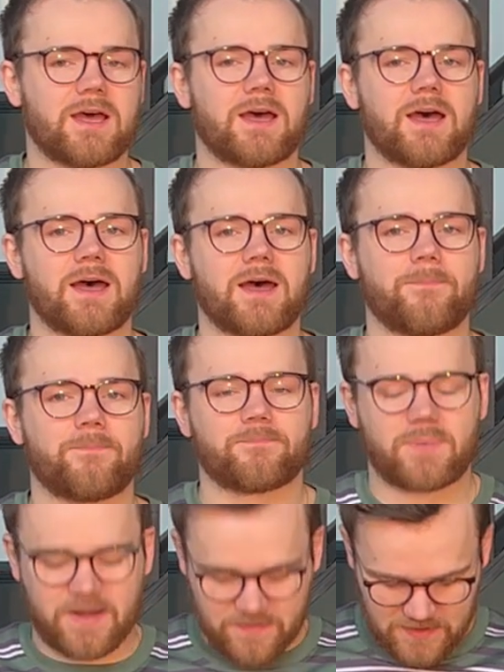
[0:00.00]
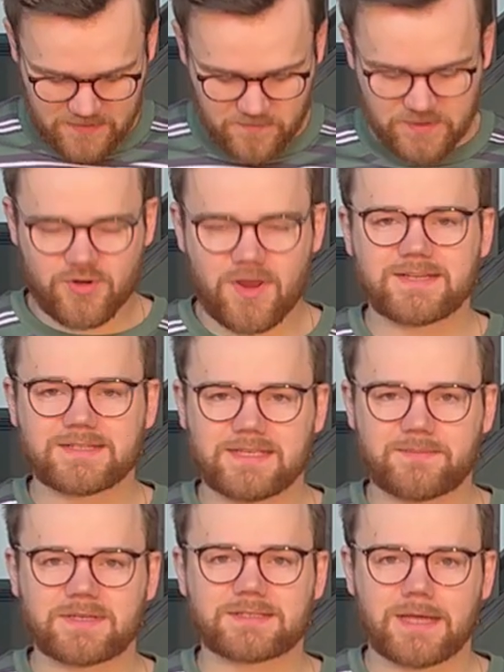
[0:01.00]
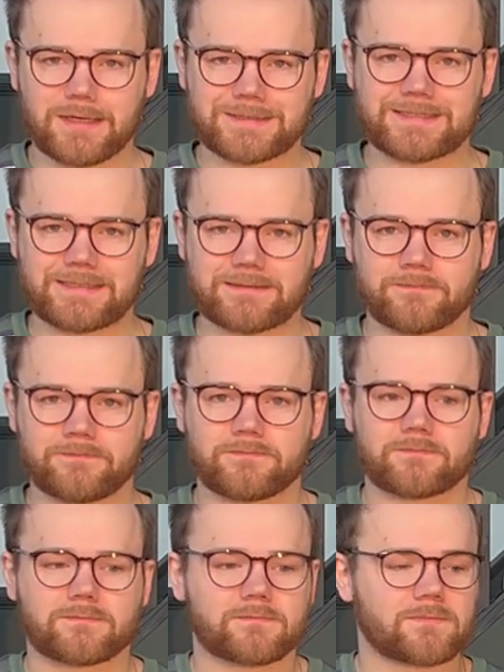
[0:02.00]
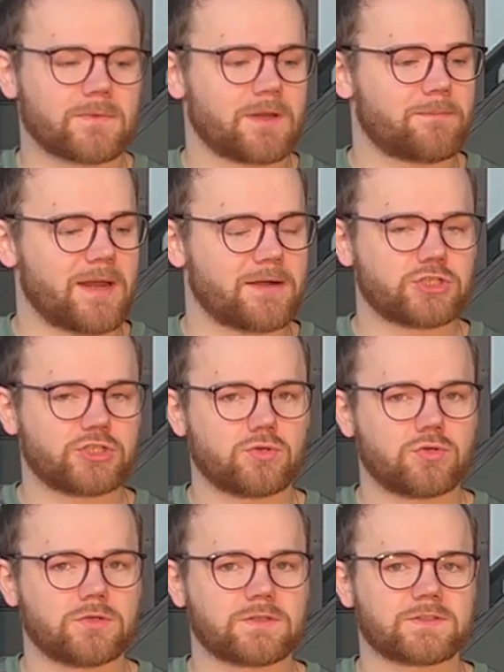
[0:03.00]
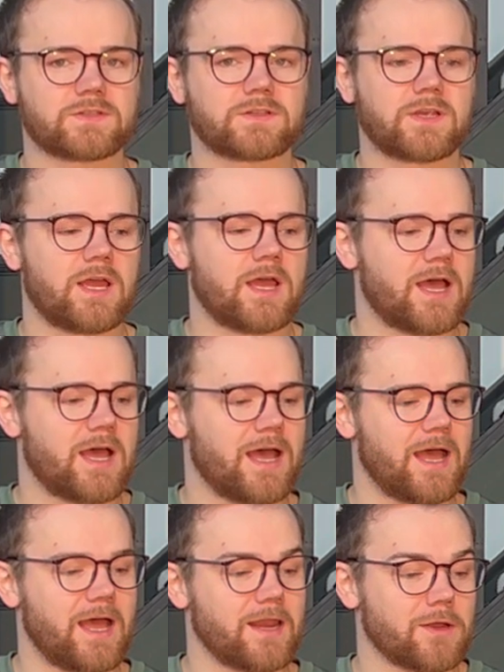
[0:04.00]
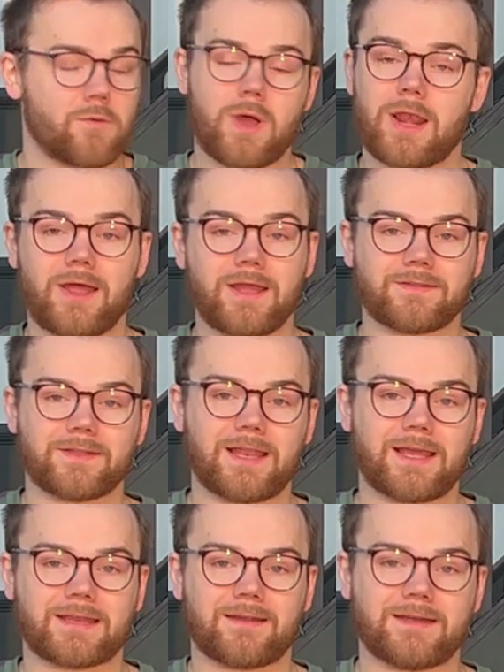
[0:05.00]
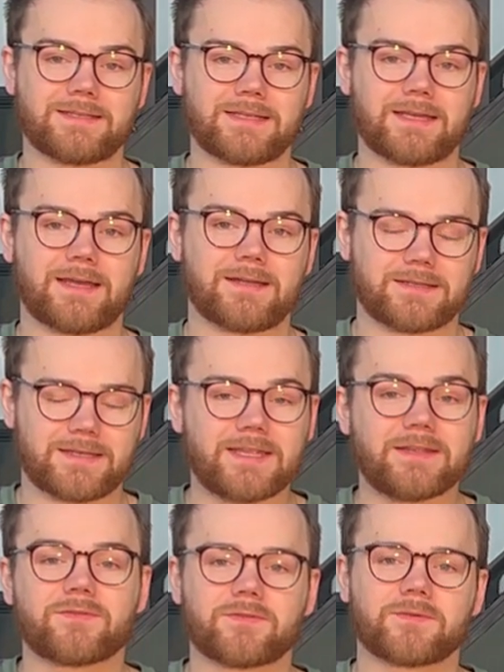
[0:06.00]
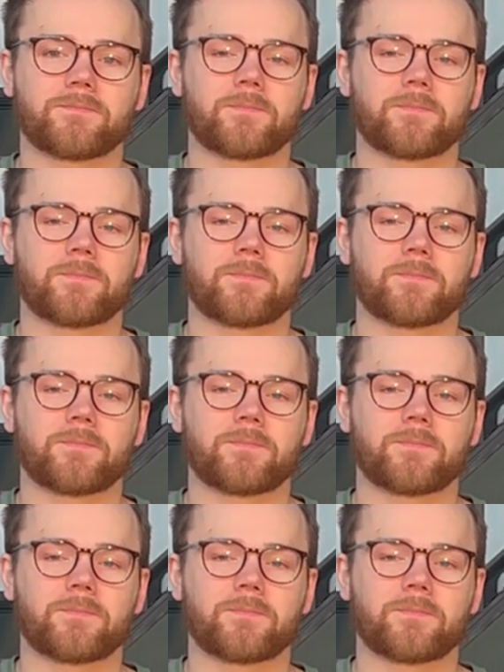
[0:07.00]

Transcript: But I think if we try to keep it tucked in, a pair of shorts, and I quite like the legging idea underneath,